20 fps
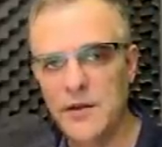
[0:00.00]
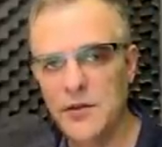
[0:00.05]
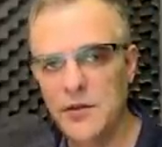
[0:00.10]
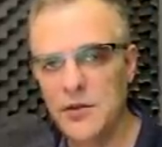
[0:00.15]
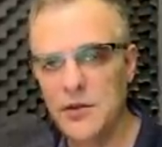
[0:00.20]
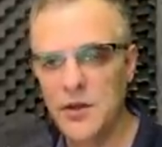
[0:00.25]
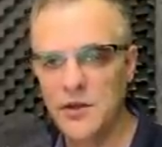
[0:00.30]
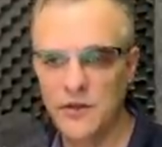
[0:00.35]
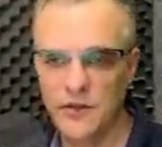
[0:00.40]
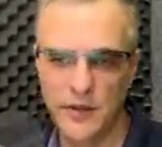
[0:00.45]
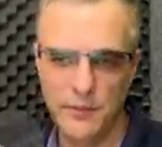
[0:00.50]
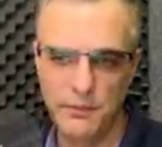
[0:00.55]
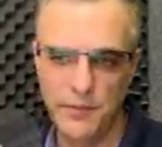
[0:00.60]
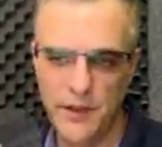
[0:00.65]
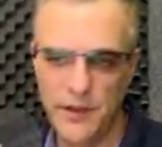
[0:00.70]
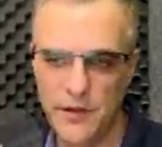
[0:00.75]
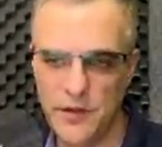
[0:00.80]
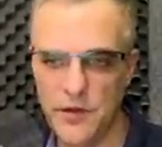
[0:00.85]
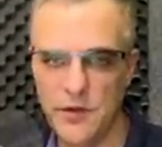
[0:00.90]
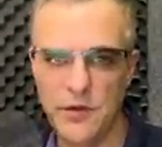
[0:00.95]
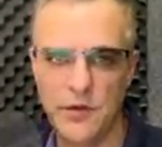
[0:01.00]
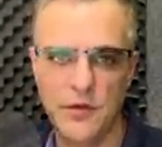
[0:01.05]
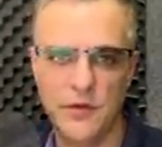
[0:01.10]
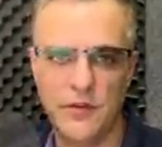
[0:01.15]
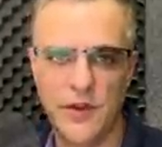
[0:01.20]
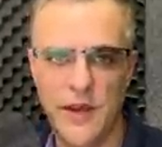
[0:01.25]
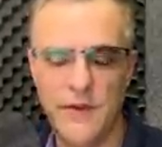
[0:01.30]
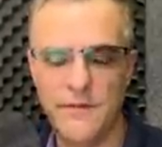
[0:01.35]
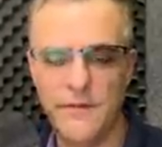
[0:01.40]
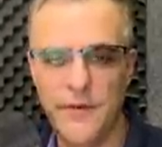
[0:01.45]
you can simply
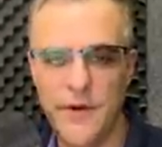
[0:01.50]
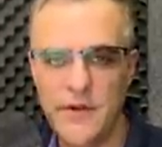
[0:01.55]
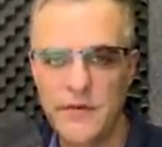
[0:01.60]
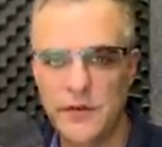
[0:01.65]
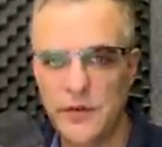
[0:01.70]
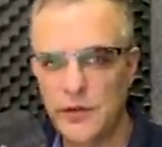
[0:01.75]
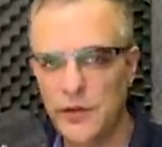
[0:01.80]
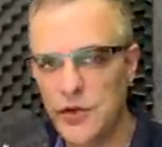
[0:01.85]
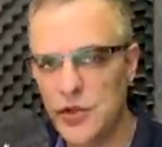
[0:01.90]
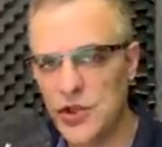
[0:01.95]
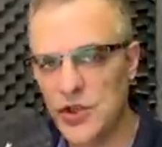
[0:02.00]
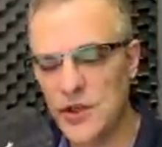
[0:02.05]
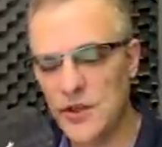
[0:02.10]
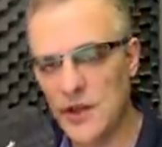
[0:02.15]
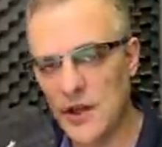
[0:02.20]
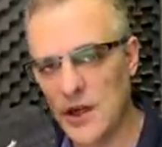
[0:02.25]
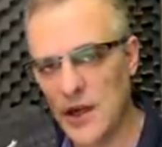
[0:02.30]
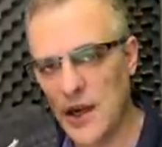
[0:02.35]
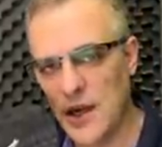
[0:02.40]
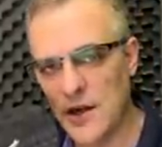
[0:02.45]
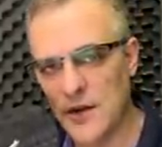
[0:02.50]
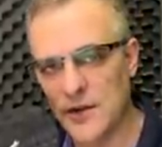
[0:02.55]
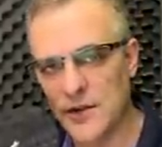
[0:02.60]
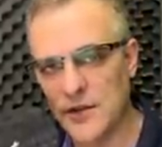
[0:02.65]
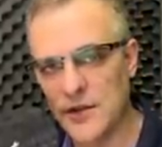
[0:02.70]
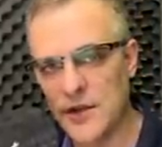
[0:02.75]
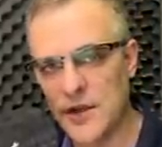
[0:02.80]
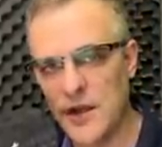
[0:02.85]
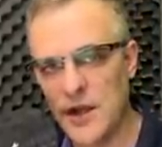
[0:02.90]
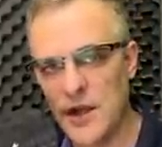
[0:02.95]
use a free solution in the cloud.